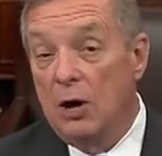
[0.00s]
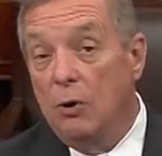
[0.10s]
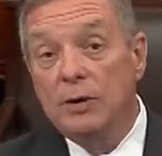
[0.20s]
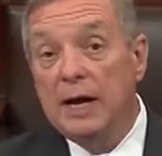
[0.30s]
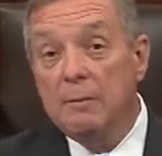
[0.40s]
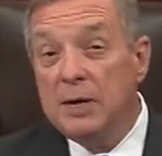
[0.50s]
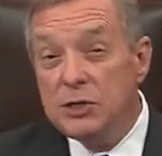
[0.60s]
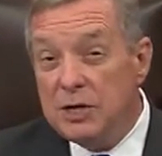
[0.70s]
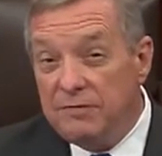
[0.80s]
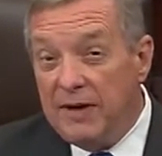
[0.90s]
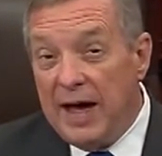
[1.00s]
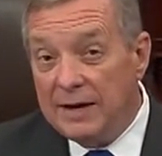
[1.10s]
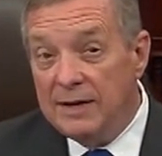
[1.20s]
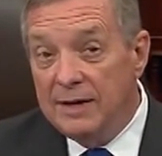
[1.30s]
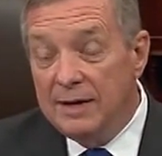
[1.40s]
Oh, did I mention the
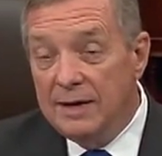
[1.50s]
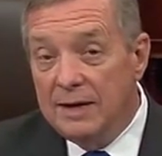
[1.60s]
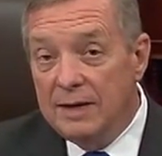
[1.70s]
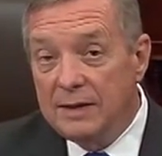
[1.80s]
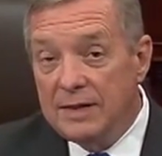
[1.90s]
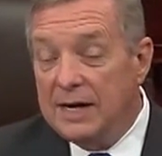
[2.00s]
fact that